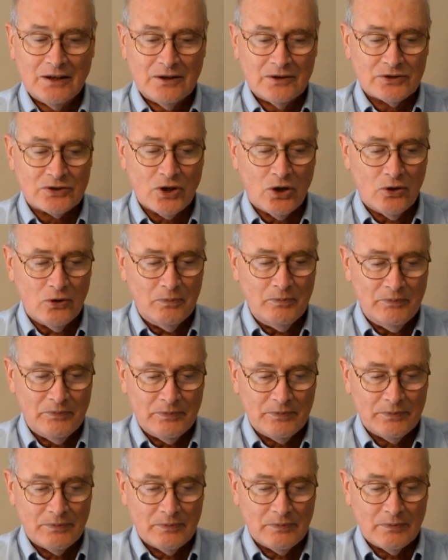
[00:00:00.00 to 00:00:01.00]
So
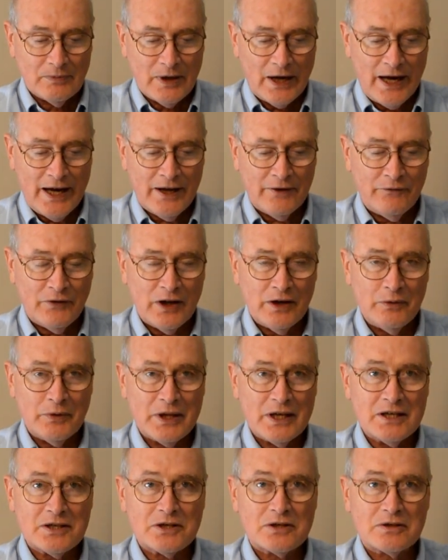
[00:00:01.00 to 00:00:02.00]
I had fun with
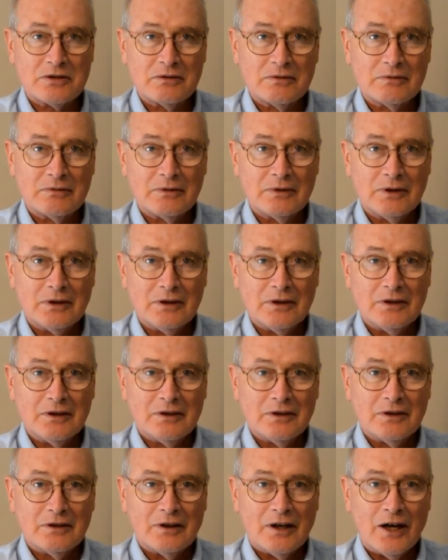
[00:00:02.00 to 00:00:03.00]
this.
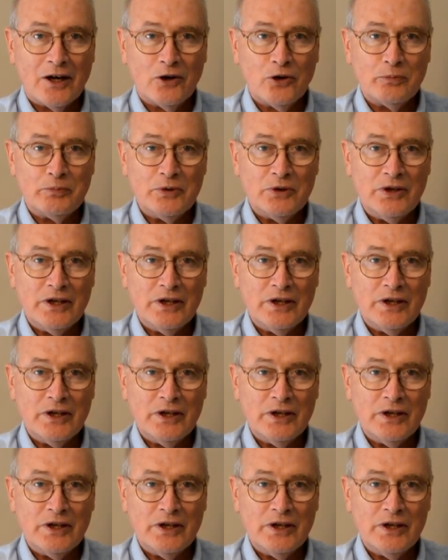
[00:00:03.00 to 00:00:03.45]
I hope you